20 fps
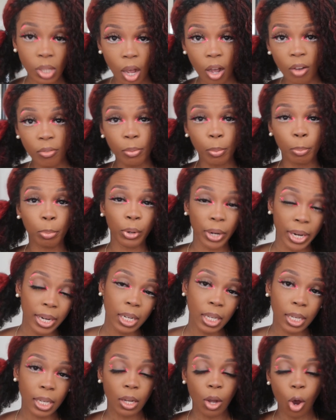of
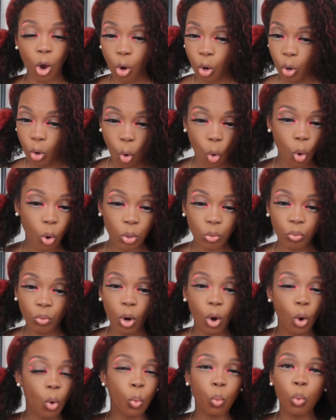braiding
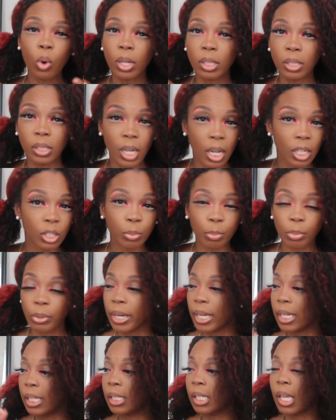cornrow, Dutch
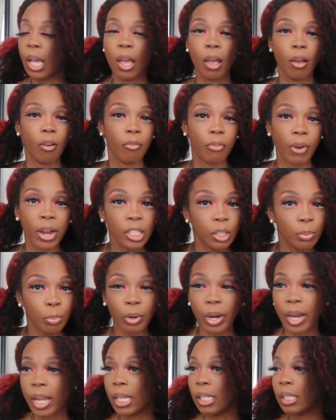braids, French
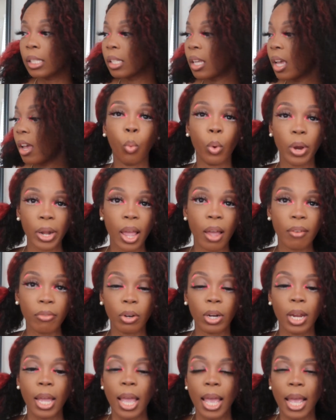braids,
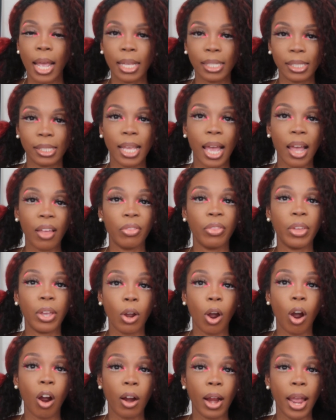whatever, is that
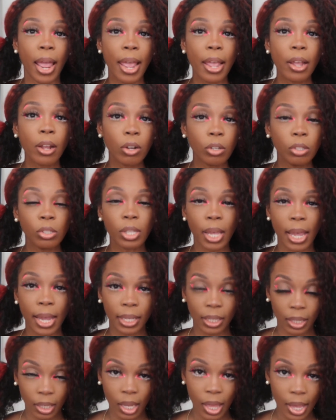there are anchors
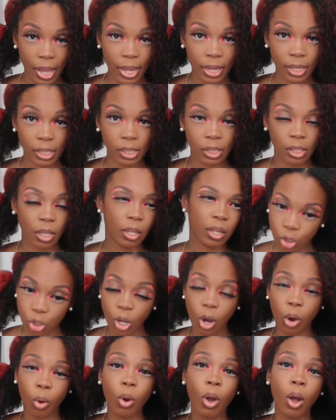and legs.
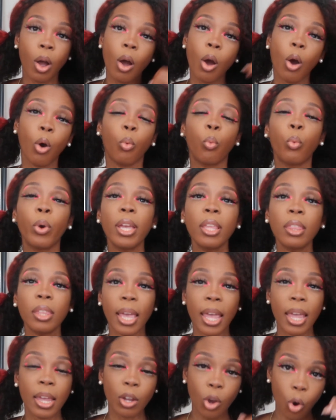So with
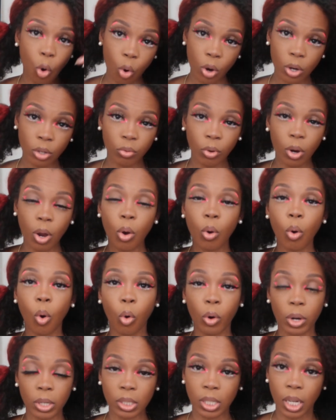a cornrow
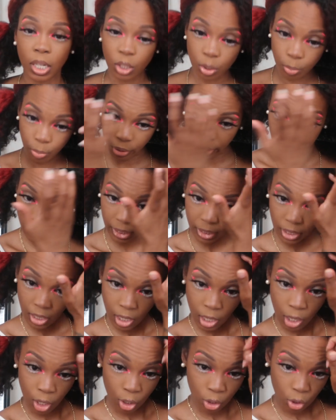or a Dutch braid,
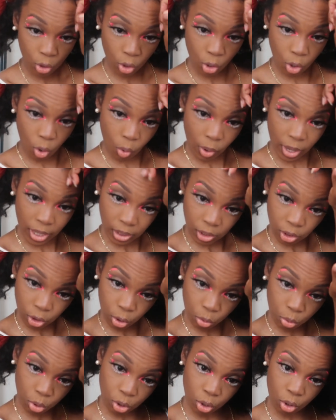you're going
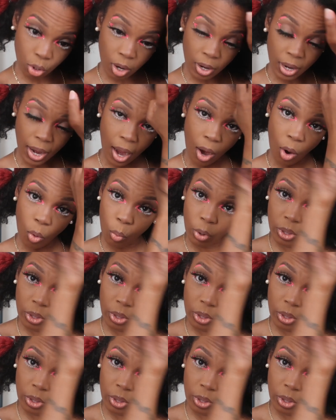to start out